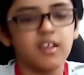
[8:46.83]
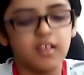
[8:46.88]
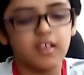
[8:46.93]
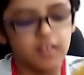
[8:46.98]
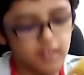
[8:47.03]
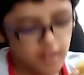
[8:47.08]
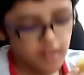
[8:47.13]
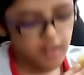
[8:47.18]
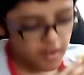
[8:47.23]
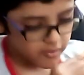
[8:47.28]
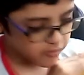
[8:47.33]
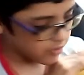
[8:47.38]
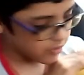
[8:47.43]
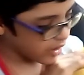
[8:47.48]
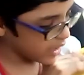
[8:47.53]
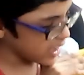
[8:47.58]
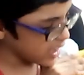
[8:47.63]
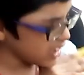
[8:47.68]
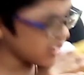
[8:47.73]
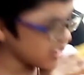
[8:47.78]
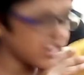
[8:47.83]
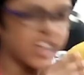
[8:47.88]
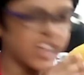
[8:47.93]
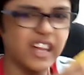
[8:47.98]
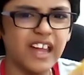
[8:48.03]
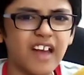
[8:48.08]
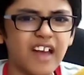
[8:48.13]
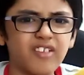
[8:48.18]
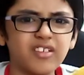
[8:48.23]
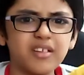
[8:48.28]
Why do they
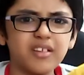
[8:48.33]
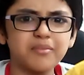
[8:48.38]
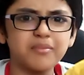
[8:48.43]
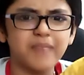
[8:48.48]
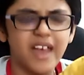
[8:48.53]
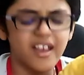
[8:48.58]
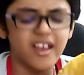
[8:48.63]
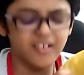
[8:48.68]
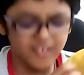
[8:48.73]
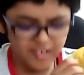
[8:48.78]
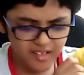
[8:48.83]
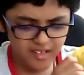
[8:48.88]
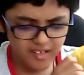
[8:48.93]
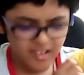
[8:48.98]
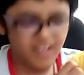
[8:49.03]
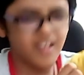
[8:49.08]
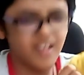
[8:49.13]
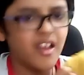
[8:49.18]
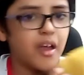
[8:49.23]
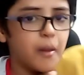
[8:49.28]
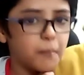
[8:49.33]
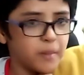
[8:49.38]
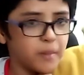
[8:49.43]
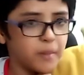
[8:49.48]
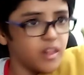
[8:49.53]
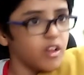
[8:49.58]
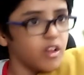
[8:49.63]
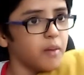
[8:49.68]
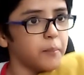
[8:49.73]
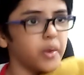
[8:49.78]
have this mango? Below,
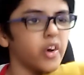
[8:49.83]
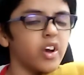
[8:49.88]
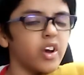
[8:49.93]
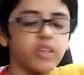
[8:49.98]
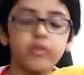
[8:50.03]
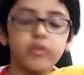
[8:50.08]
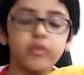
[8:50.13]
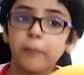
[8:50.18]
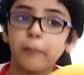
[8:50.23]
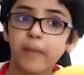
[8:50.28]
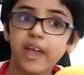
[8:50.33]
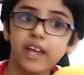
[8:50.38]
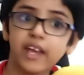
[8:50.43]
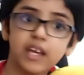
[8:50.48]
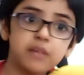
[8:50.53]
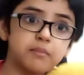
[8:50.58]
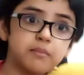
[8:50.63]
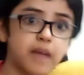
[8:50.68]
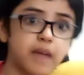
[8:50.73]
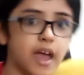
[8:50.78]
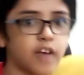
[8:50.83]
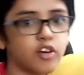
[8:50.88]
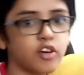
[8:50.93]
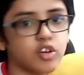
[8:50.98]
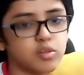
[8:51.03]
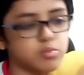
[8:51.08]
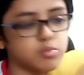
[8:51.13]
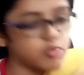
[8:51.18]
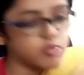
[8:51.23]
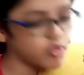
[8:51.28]
because we're making mango
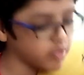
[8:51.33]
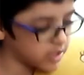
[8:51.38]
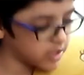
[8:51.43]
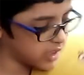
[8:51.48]
smoothie.